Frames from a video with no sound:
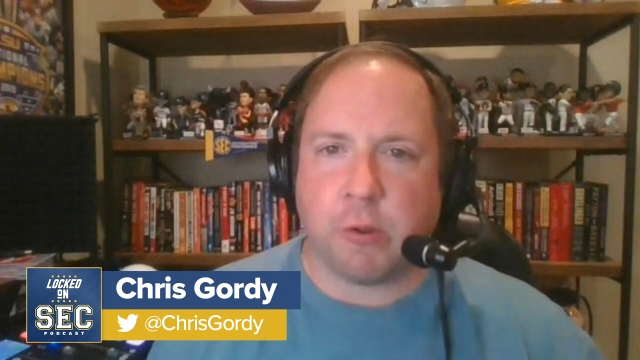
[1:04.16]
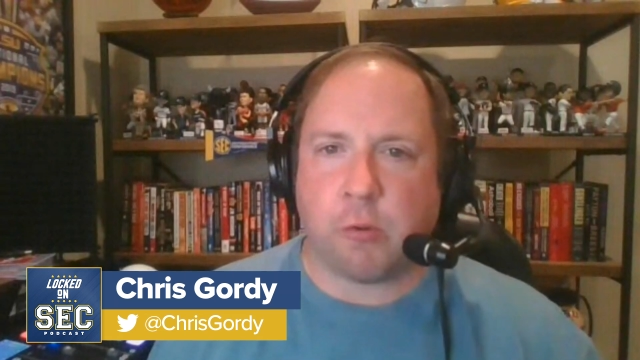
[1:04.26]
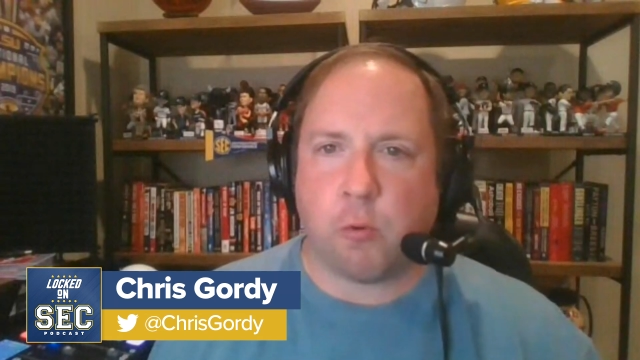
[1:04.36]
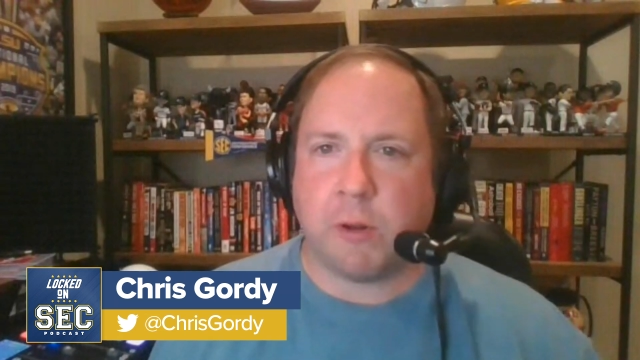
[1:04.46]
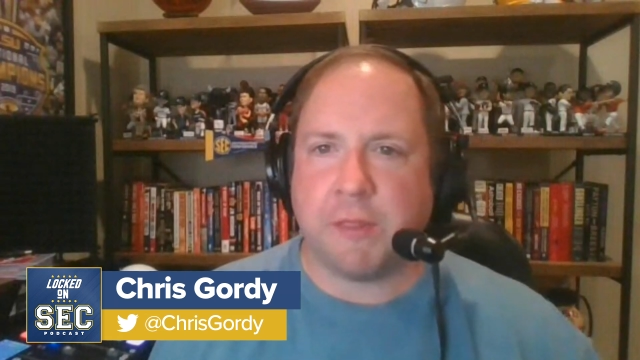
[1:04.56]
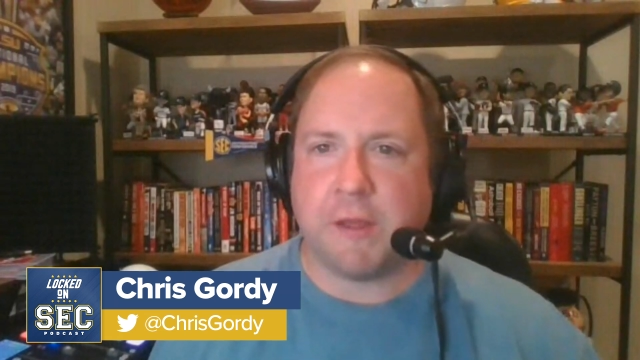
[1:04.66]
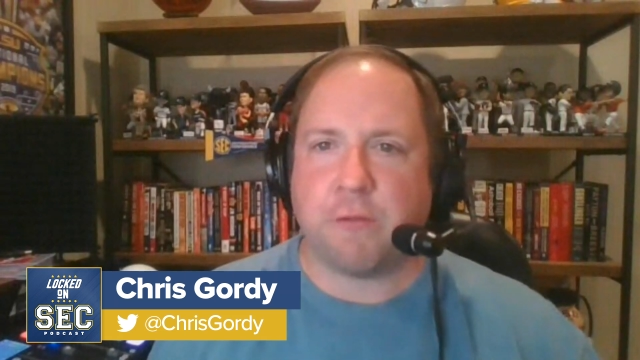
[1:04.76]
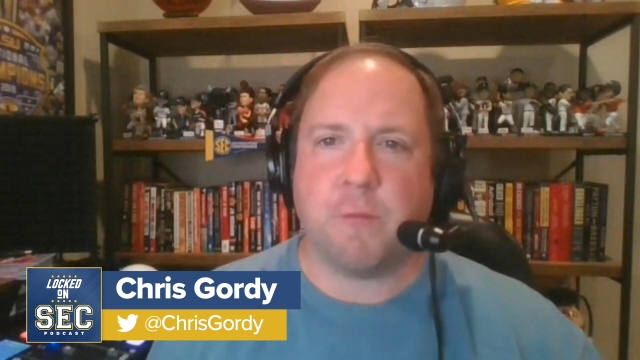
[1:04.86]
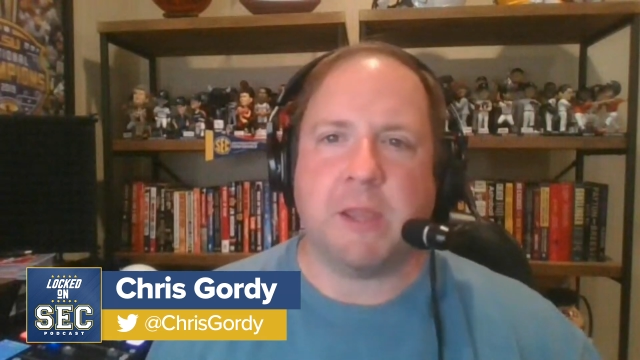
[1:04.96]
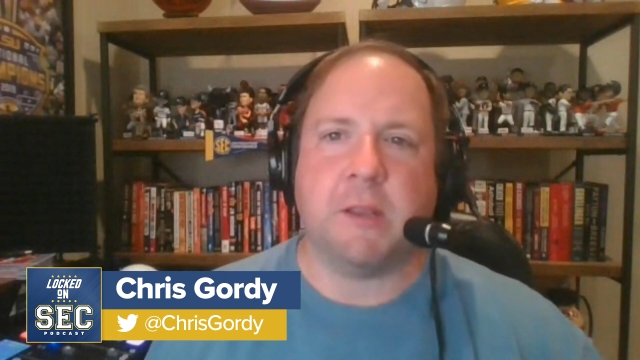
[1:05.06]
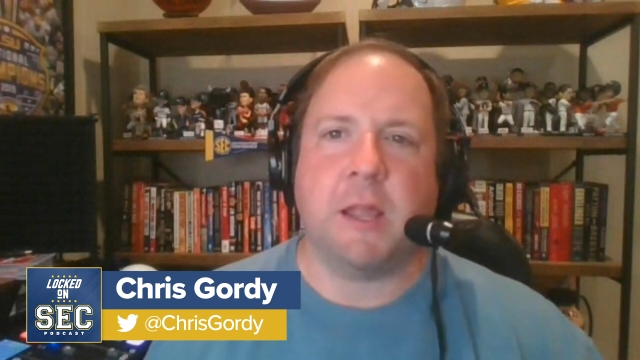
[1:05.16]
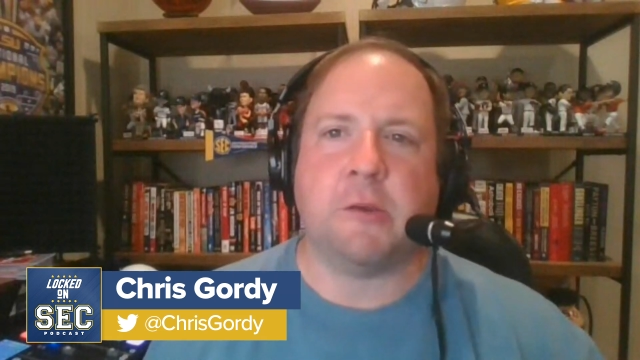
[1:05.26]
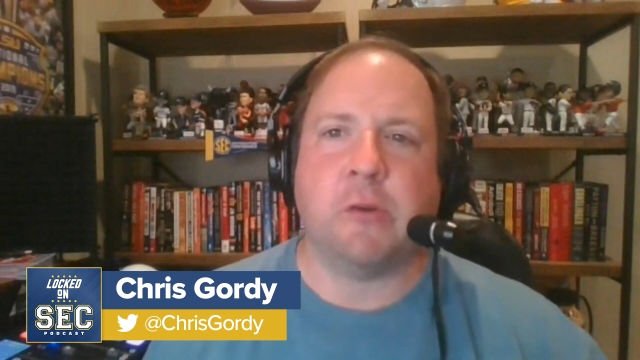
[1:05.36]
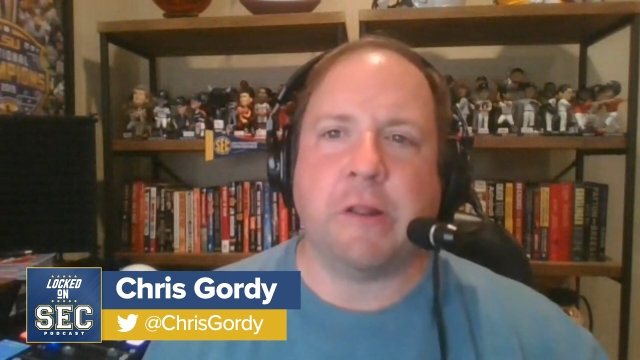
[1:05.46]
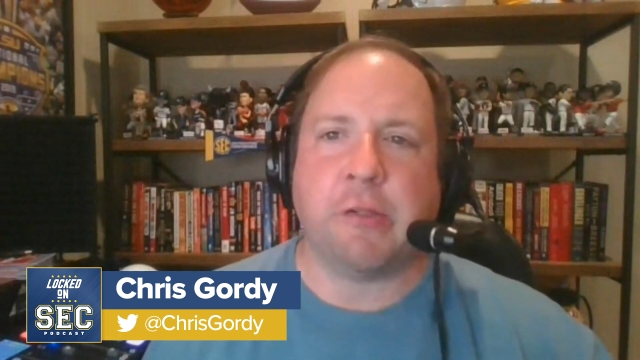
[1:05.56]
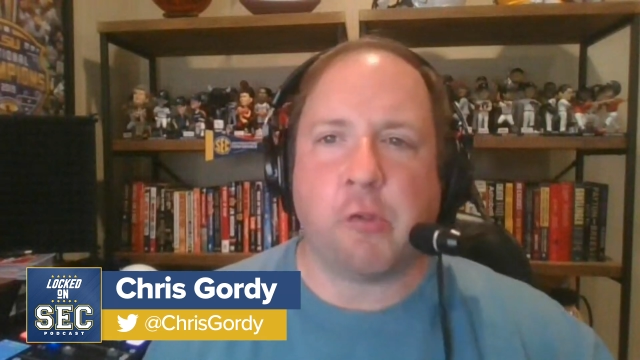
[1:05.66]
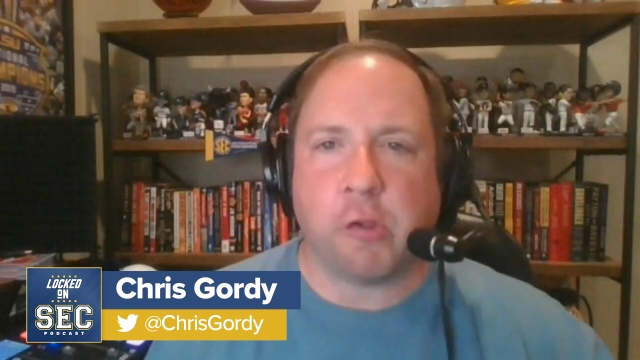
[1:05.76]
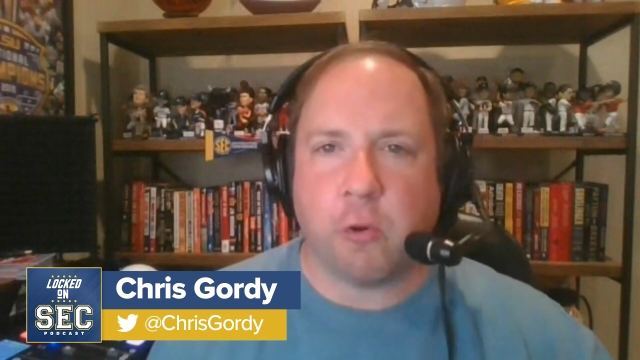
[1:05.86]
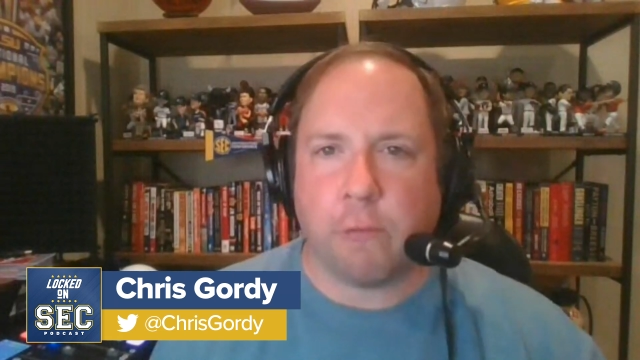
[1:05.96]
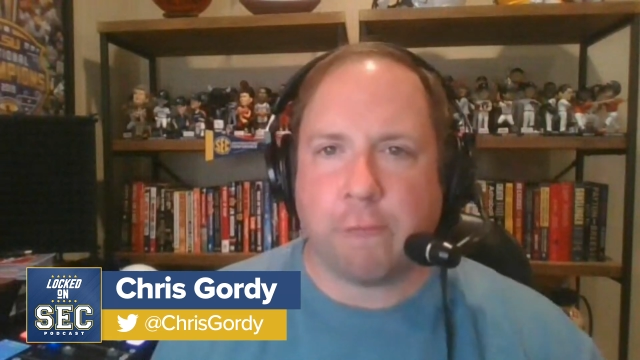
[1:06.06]
Chris Gordy. Thanks for making Locked On
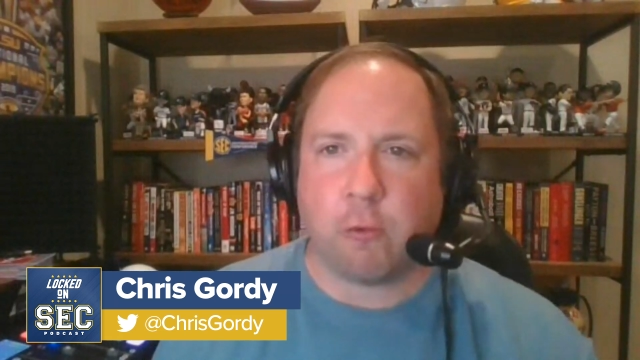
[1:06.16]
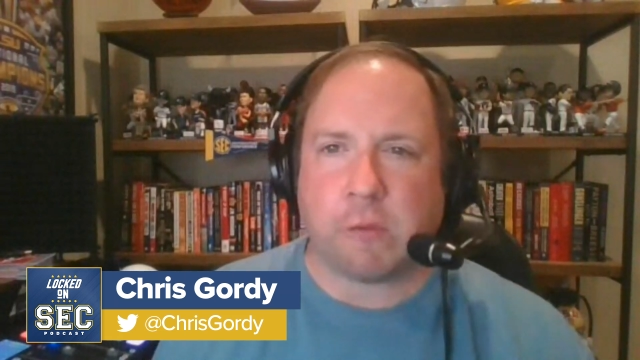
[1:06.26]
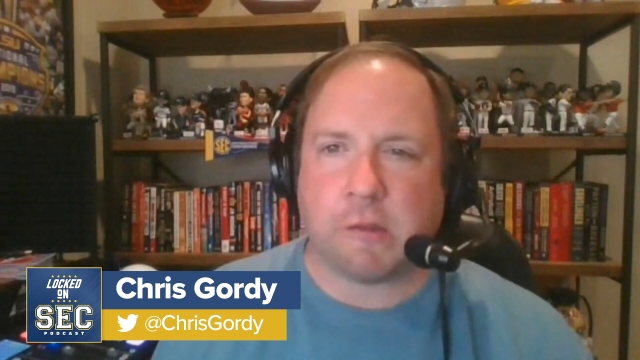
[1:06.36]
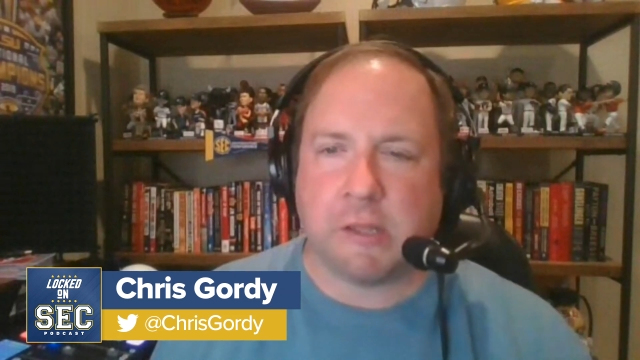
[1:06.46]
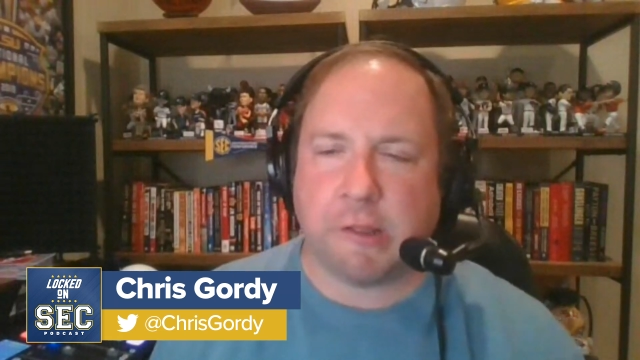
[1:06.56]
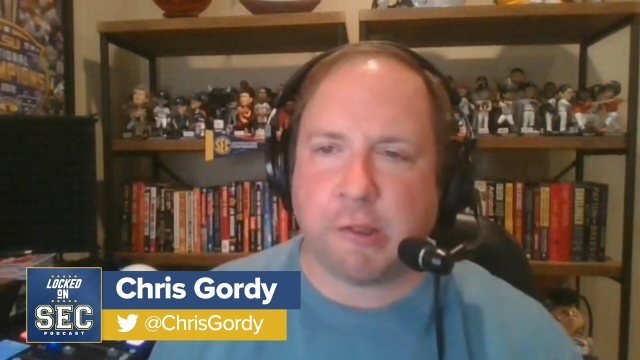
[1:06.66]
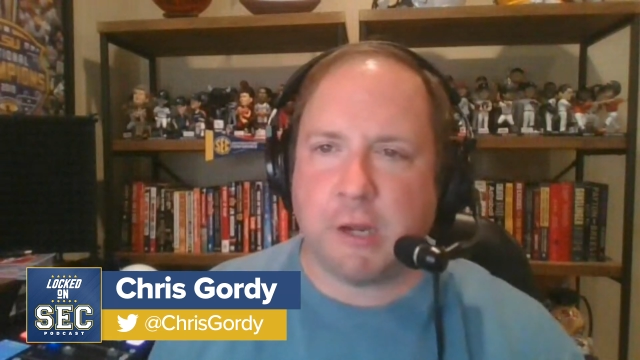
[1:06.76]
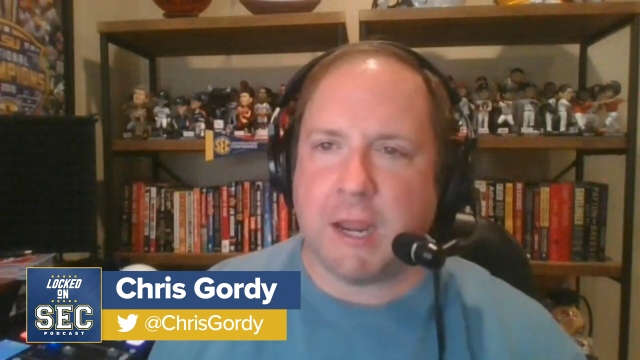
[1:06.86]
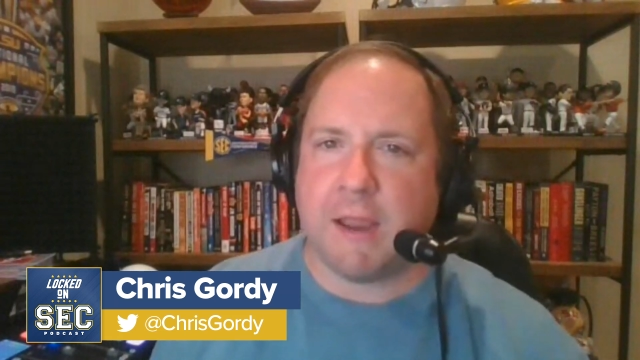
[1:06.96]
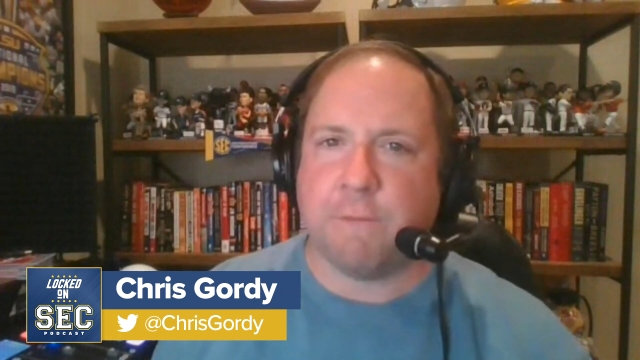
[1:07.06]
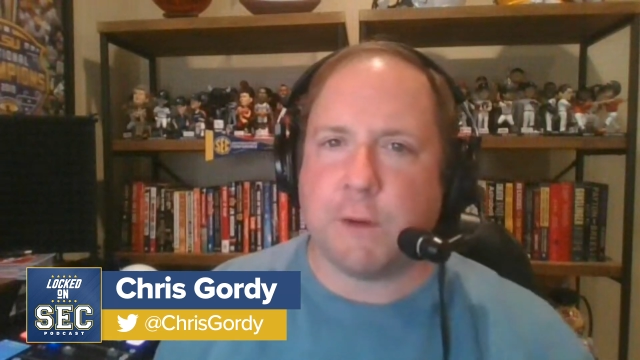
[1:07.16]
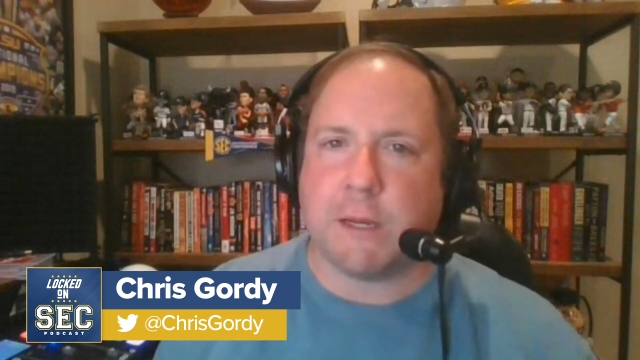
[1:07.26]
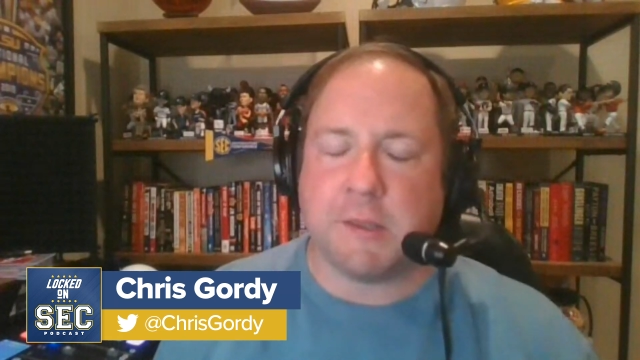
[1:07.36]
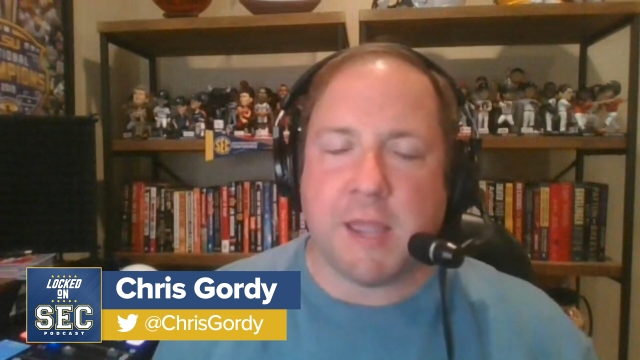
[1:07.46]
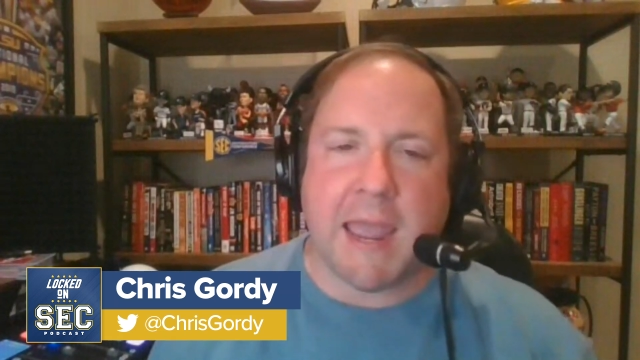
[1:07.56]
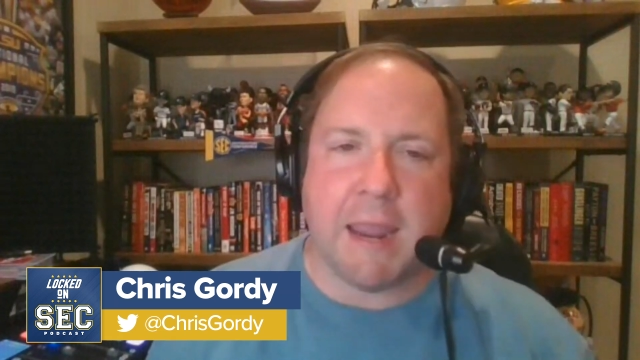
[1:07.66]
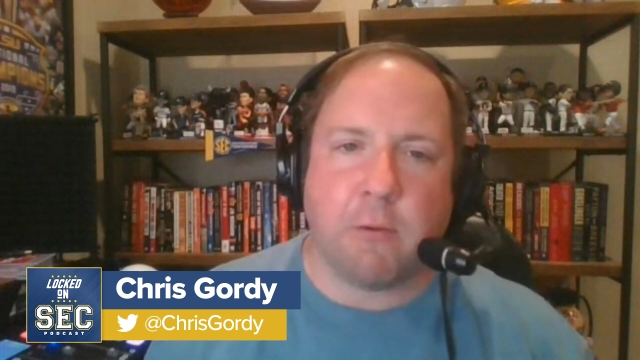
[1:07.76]
SEC your first listen every day.